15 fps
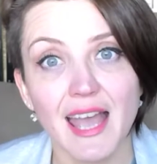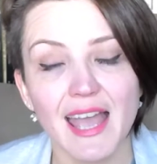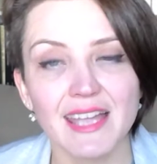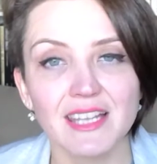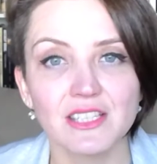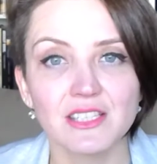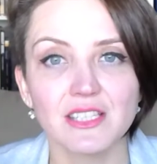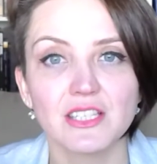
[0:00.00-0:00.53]

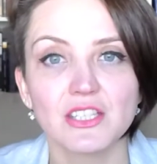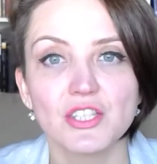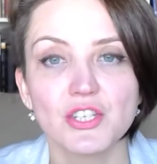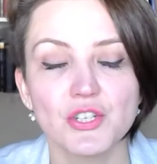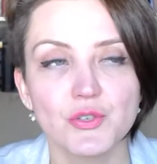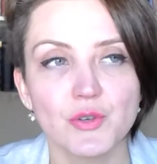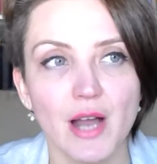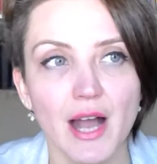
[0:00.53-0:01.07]
and
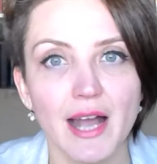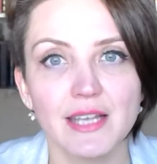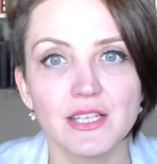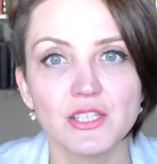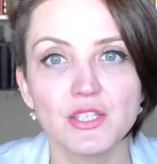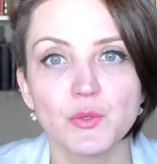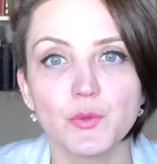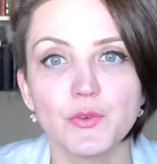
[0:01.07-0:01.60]
try
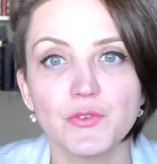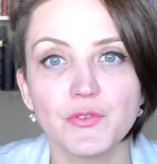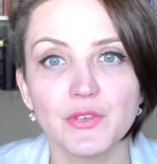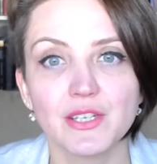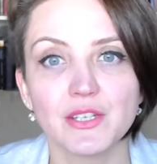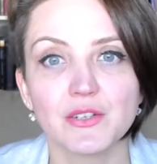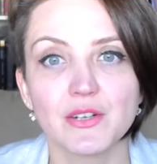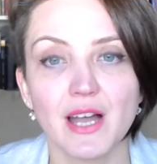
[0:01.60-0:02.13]
to
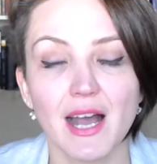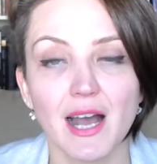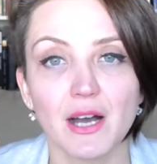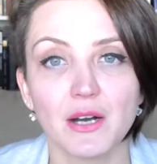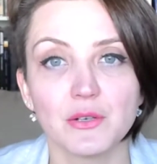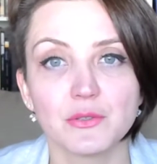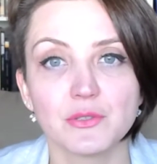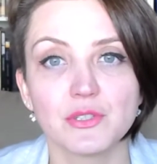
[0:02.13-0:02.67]
figure
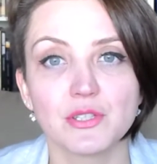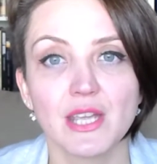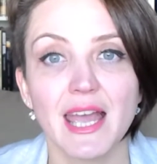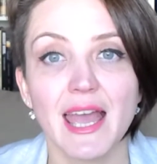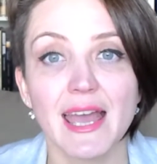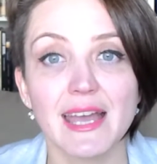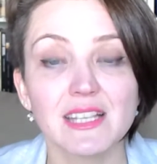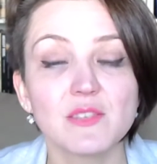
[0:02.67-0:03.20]
out
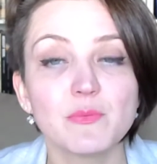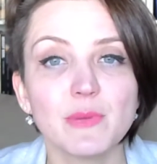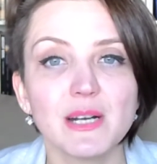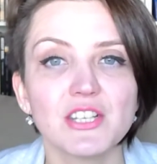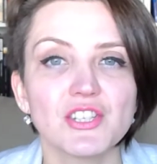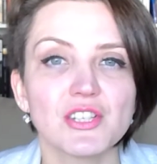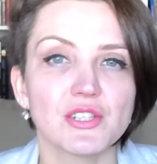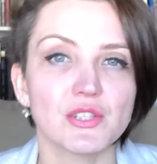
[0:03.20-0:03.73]
as
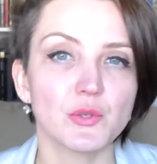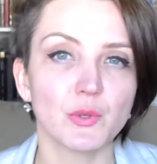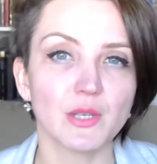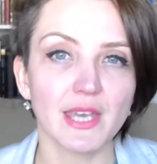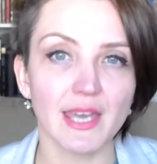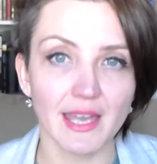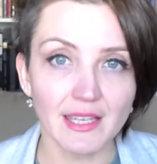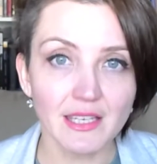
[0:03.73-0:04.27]
much as you
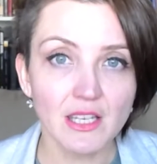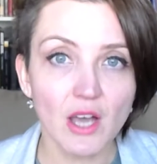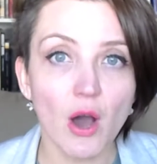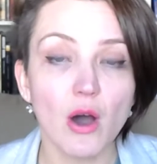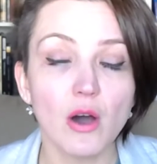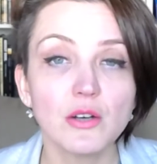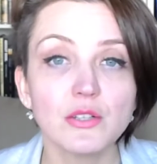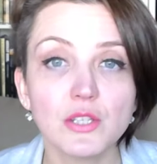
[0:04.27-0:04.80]
can
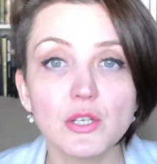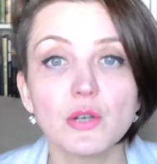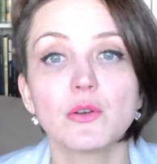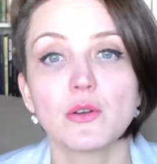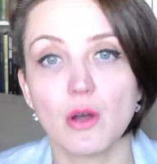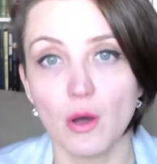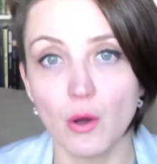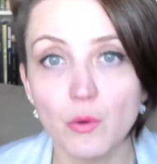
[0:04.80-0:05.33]
on
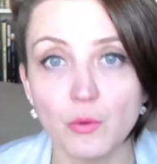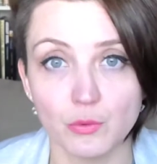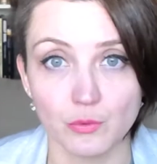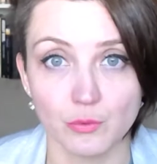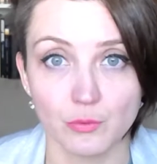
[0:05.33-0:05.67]
your own.